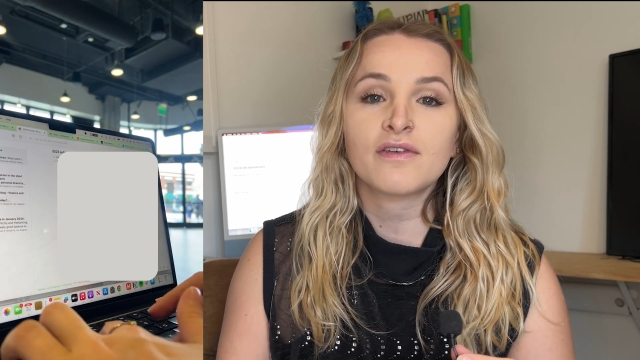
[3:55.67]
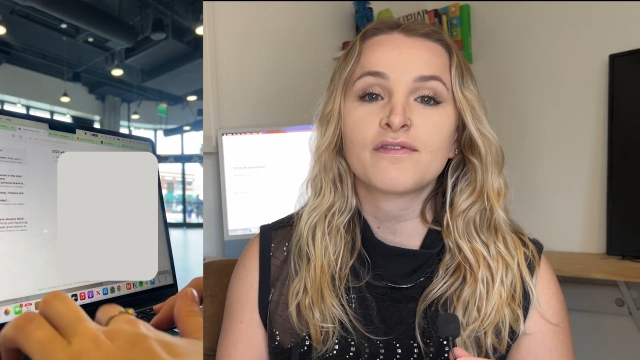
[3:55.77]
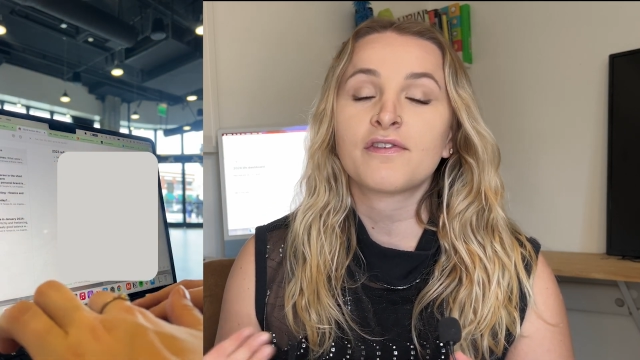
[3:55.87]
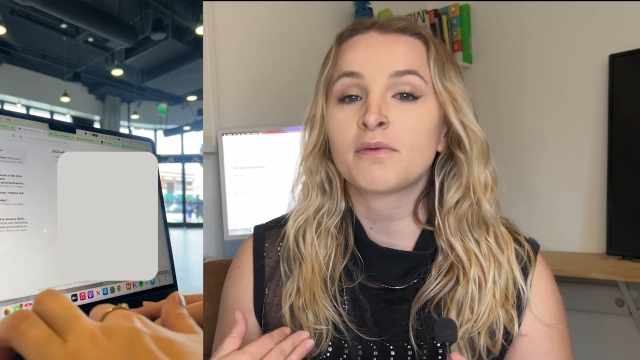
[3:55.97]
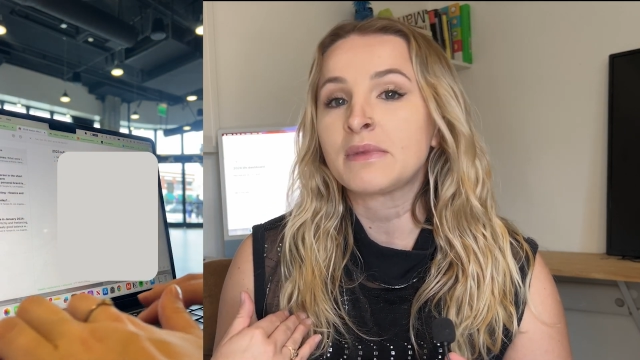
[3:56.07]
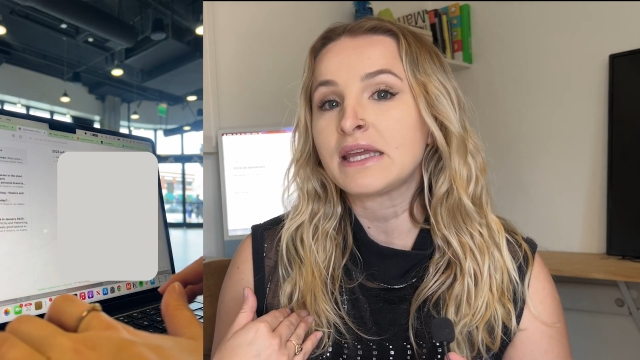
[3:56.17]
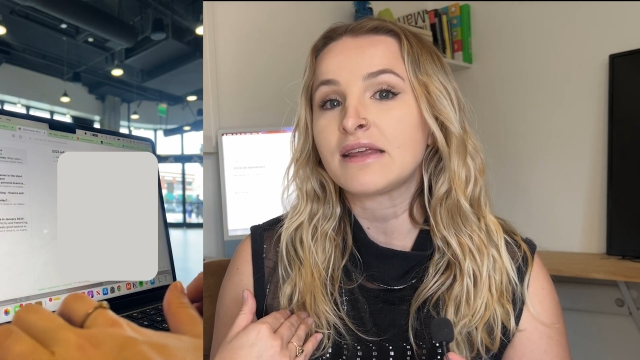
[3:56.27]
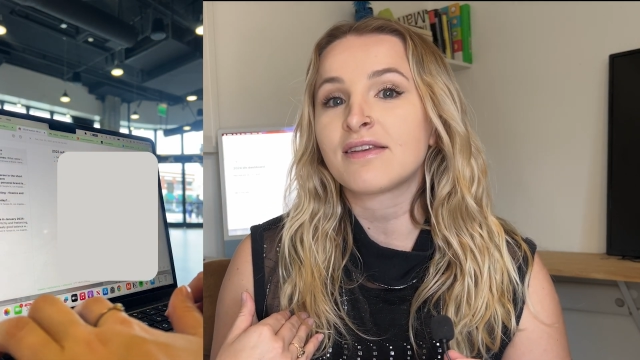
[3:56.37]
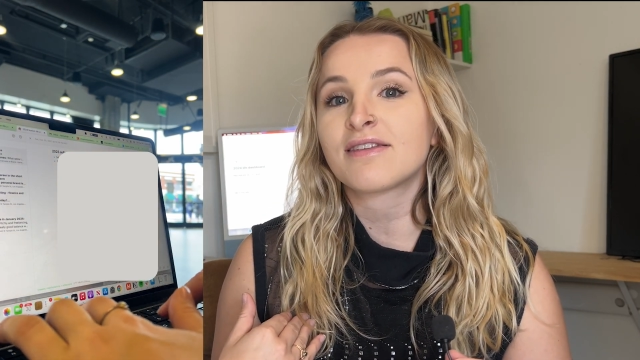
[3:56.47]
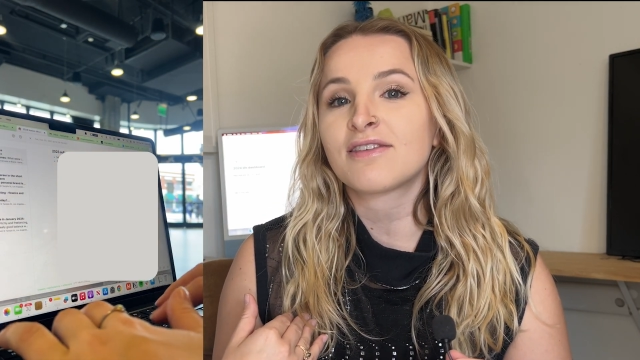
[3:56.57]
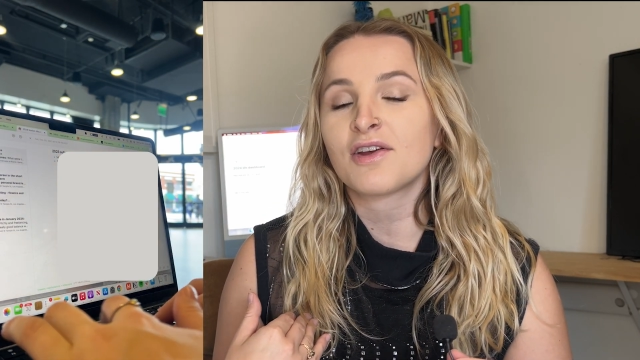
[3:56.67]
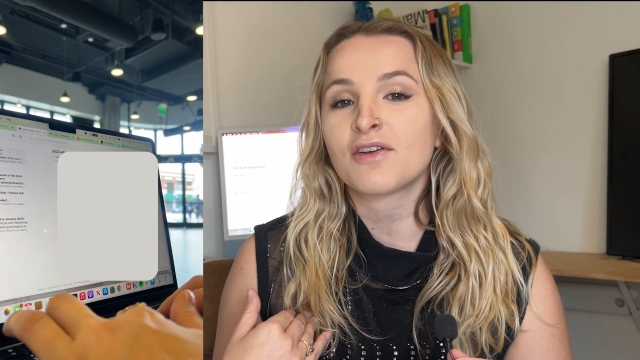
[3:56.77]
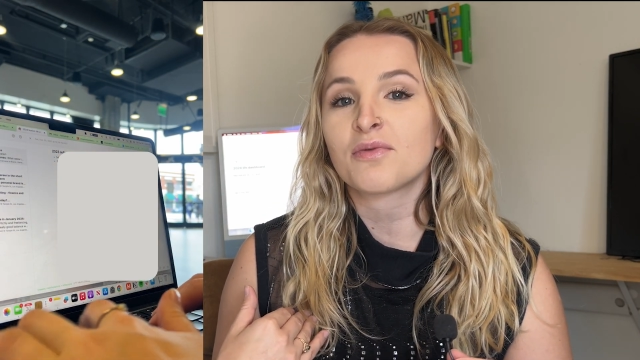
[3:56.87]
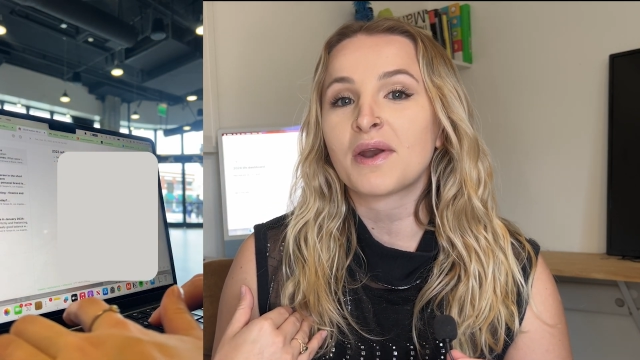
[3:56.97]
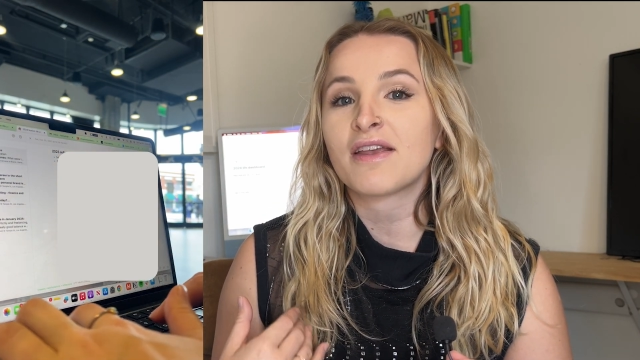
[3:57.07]
for me, this year
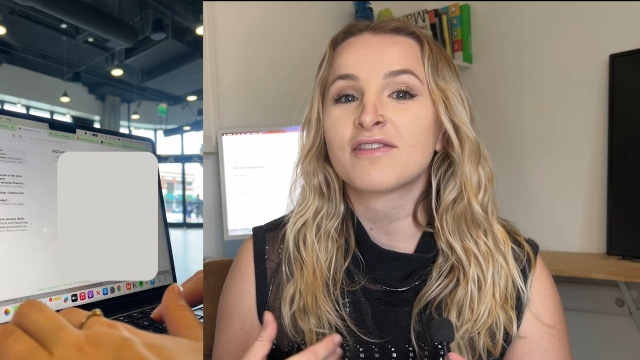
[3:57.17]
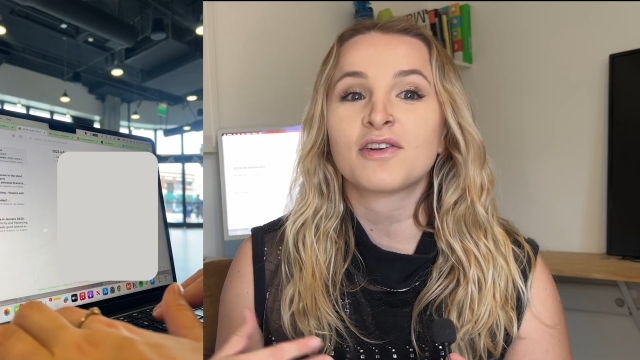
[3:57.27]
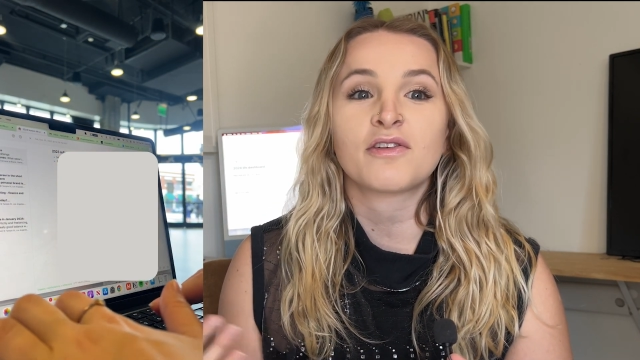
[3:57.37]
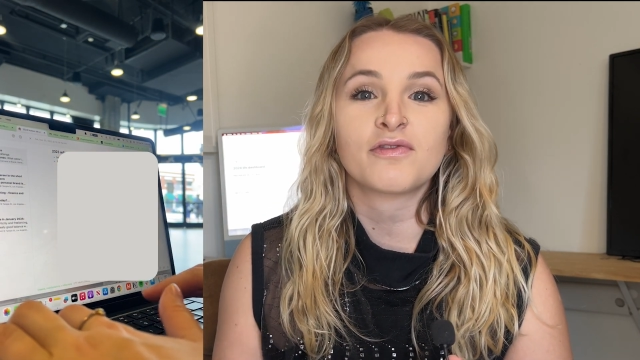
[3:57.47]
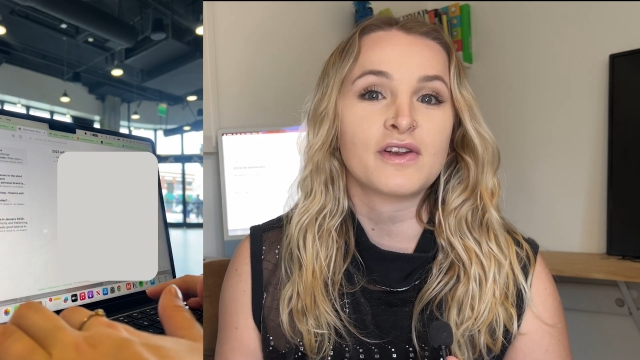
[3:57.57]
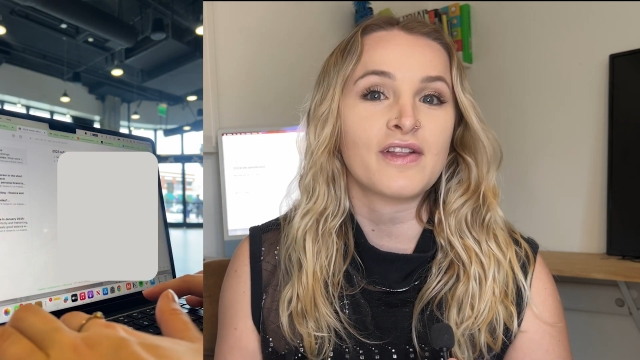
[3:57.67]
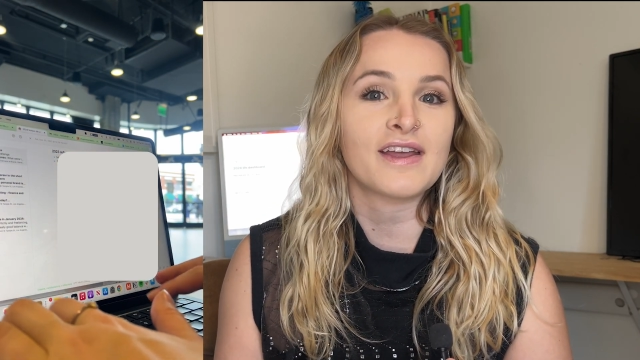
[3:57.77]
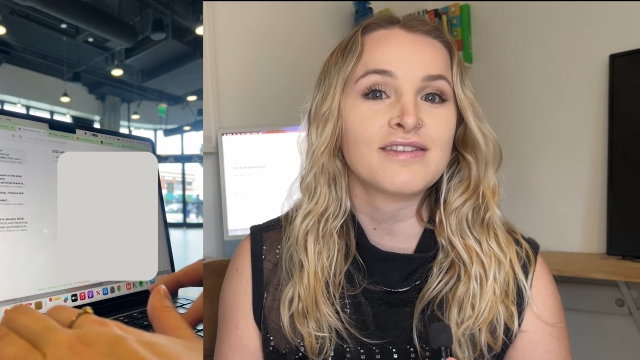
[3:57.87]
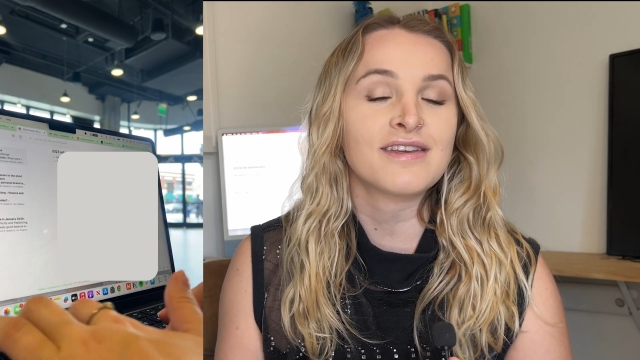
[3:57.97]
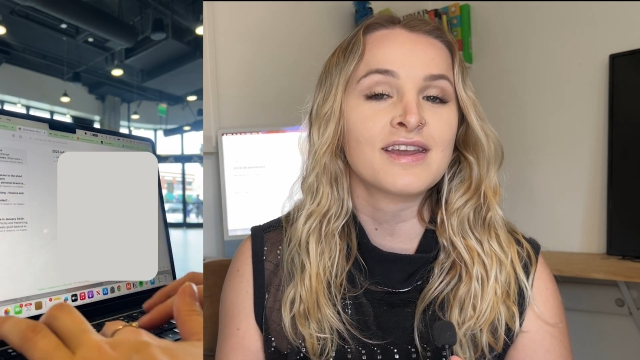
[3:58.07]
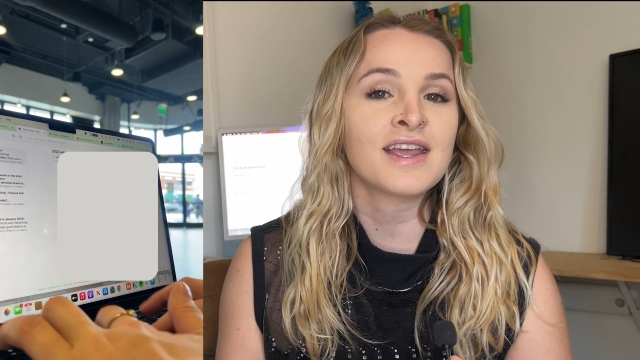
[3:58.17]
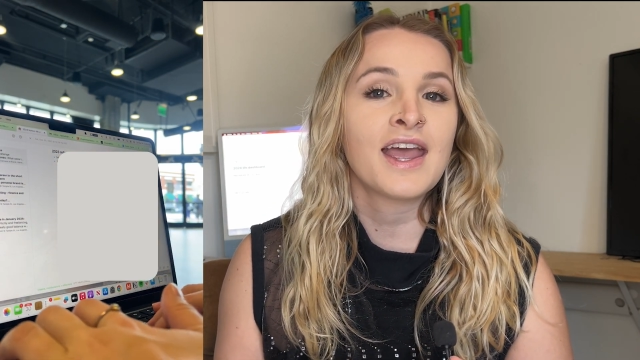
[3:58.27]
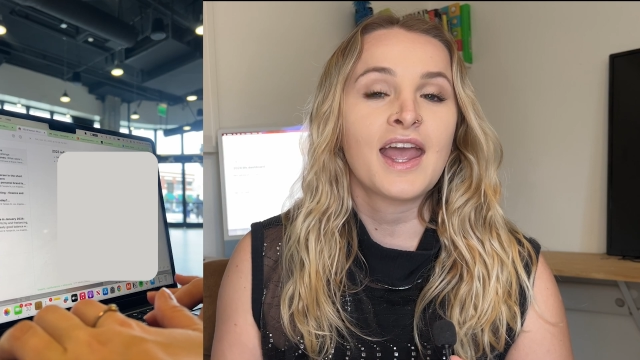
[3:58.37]
is when I started freelancing